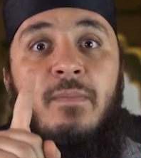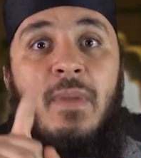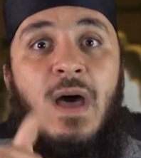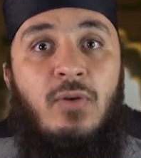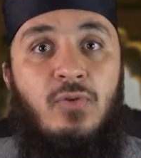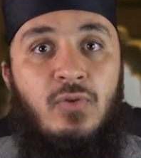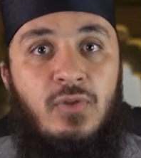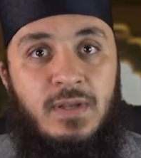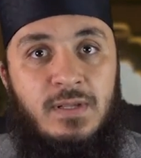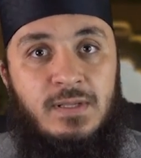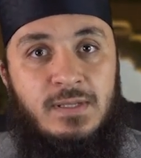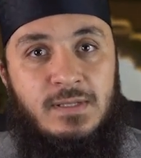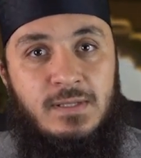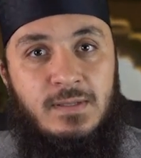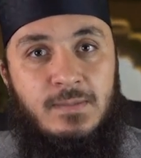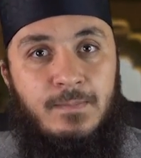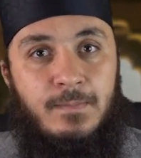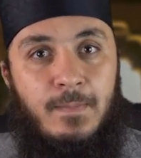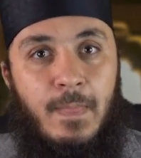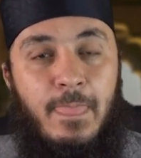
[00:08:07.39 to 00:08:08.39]

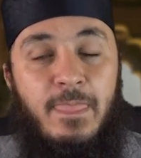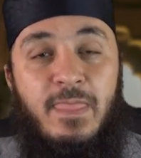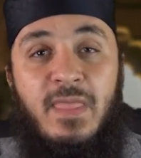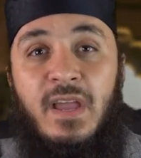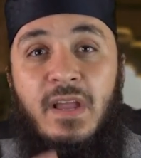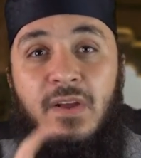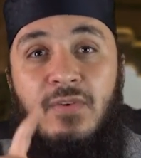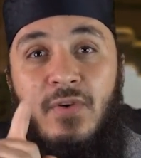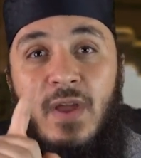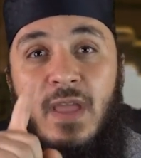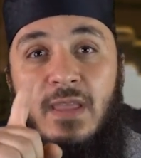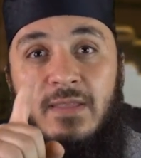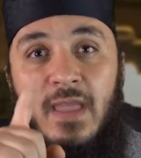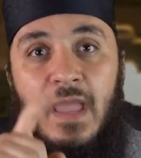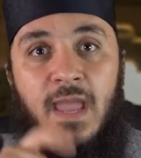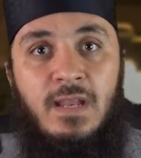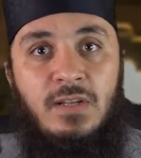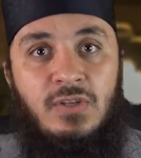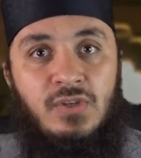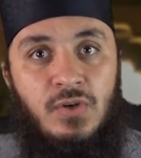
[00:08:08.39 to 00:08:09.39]
mountains, the great
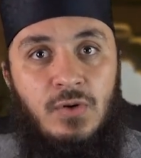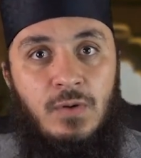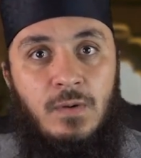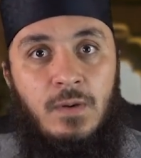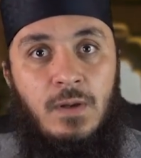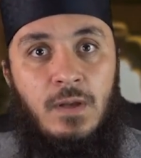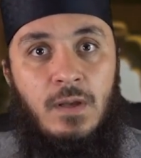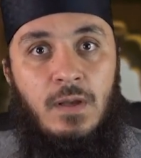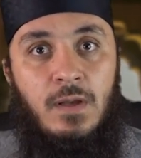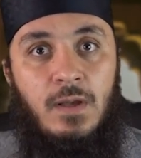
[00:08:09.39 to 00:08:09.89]
angel,